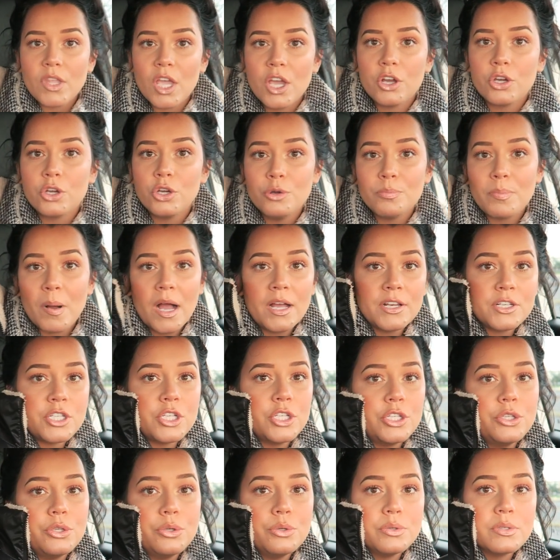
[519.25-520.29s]
a coupon to
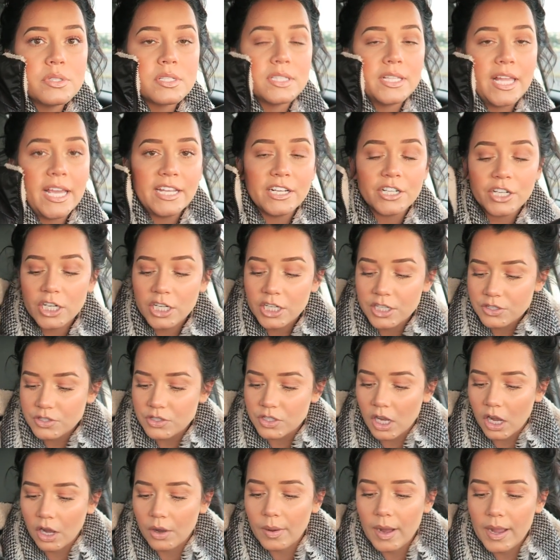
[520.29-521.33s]
use later,
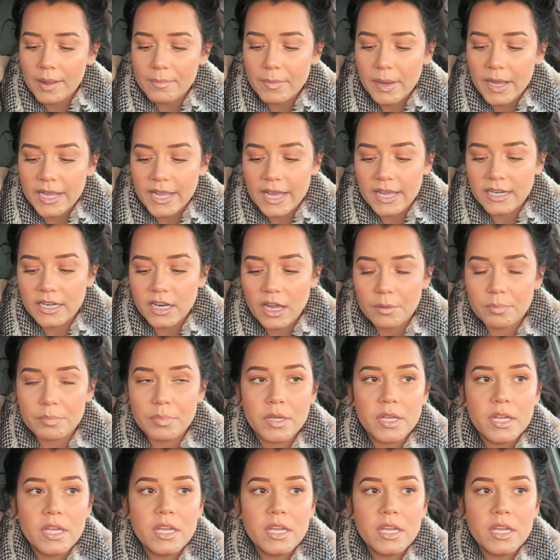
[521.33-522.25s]
so I might end up